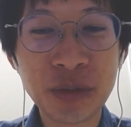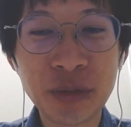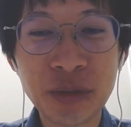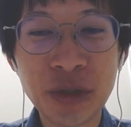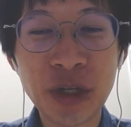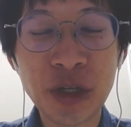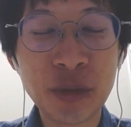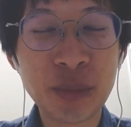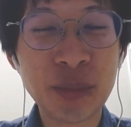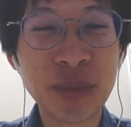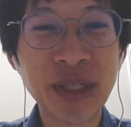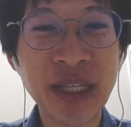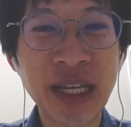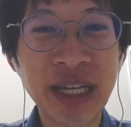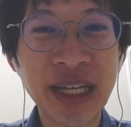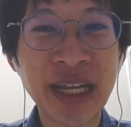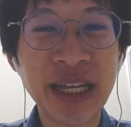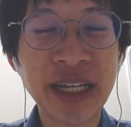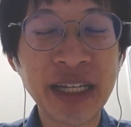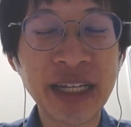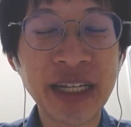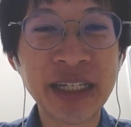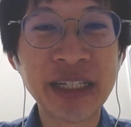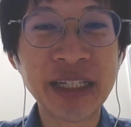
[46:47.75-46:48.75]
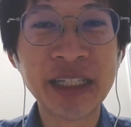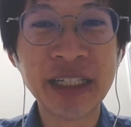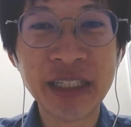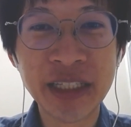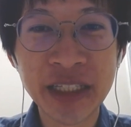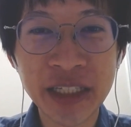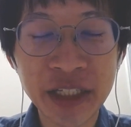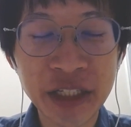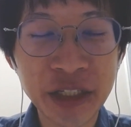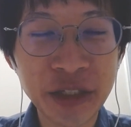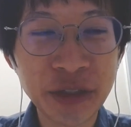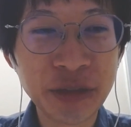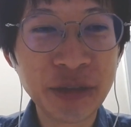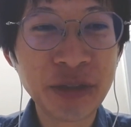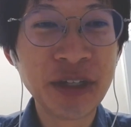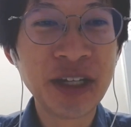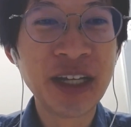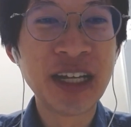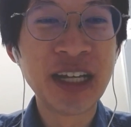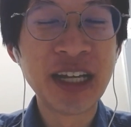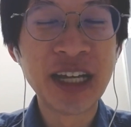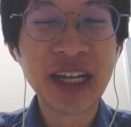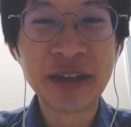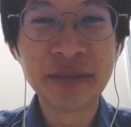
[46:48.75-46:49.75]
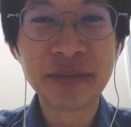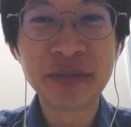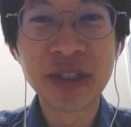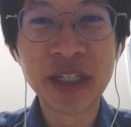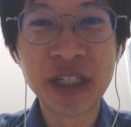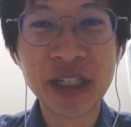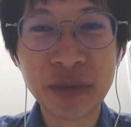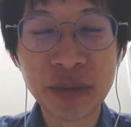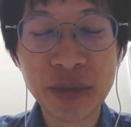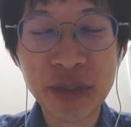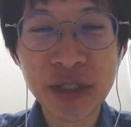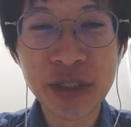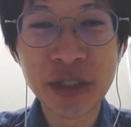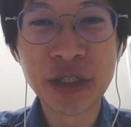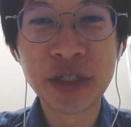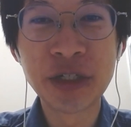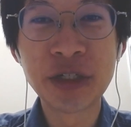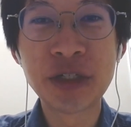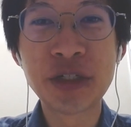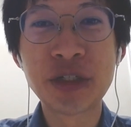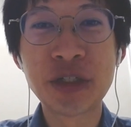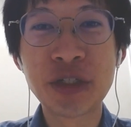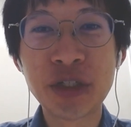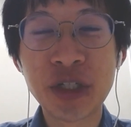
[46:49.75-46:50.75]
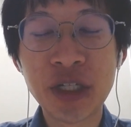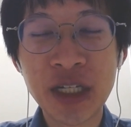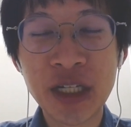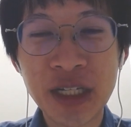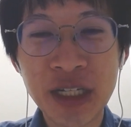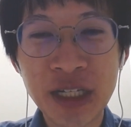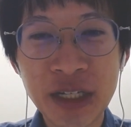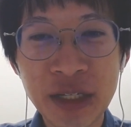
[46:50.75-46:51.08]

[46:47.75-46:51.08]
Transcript: hope that I can continue haptic research,